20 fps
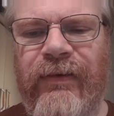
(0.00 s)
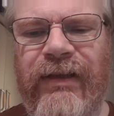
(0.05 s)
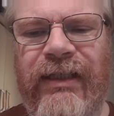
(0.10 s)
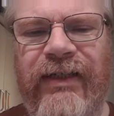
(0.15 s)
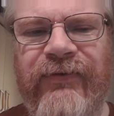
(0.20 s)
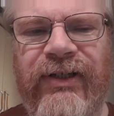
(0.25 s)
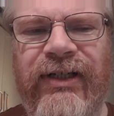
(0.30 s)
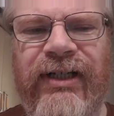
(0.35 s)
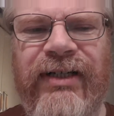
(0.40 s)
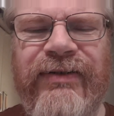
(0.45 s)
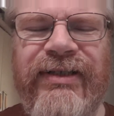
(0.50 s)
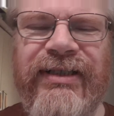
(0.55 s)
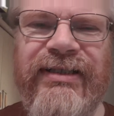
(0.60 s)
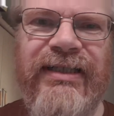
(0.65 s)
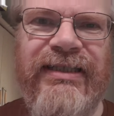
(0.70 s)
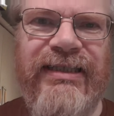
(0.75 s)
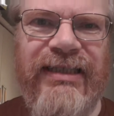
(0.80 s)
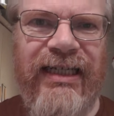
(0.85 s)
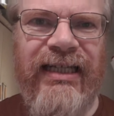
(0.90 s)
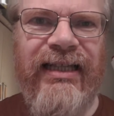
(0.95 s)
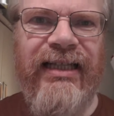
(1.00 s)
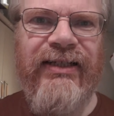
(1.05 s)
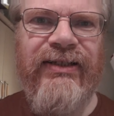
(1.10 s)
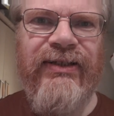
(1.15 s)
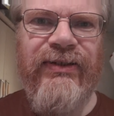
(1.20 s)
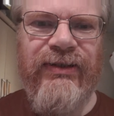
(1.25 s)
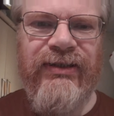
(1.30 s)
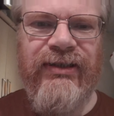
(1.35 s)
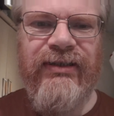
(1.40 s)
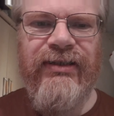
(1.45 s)
Have you noticed they say that
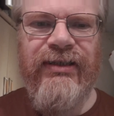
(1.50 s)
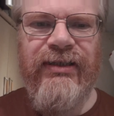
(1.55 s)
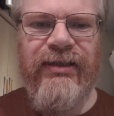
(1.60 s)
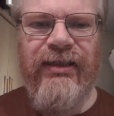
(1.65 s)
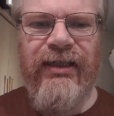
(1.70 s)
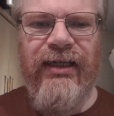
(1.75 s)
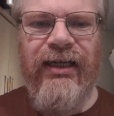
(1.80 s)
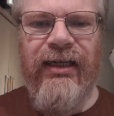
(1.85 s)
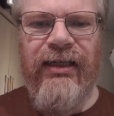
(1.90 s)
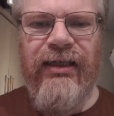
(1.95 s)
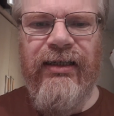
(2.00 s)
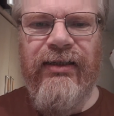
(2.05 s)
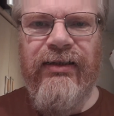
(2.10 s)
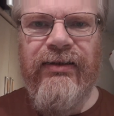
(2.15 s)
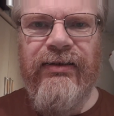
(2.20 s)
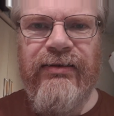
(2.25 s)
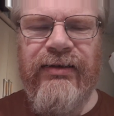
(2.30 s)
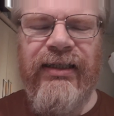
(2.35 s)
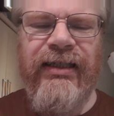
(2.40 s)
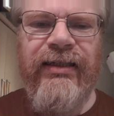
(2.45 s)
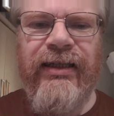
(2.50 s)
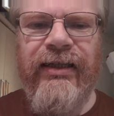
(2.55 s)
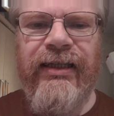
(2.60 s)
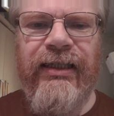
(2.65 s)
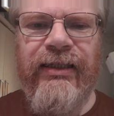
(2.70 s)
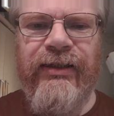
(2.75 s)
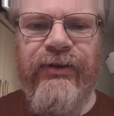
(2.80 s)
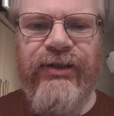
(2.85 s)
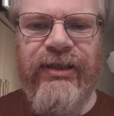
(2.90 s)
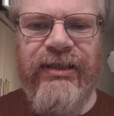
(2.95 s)
a lot? Like they
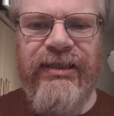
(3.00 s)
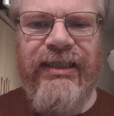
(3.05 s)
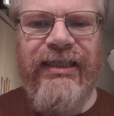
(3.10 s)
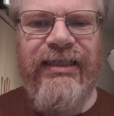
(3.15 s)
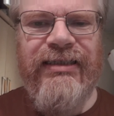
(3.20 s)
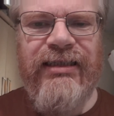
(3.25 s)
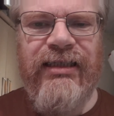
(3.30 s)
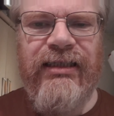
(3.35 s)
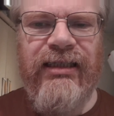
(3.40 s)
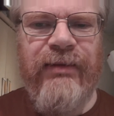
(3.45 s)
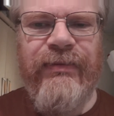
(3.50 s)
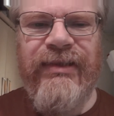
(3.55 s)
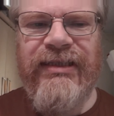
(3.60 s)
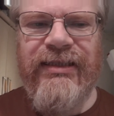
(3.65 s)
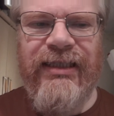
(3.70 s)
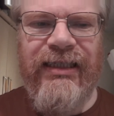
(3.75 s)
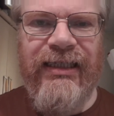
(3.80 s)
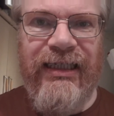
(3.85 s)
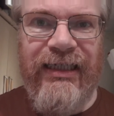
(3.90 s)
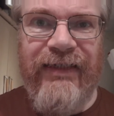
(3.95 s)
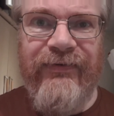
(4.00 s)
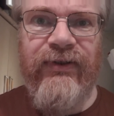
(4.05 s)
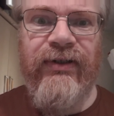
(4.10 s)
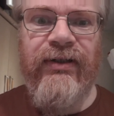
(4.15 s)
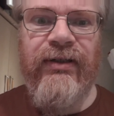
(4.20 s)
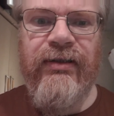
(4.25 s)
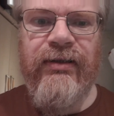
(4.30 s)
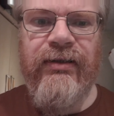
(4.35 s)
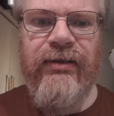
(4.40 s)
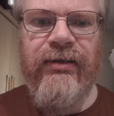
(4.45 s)
think you just asked the dumbest thing ever.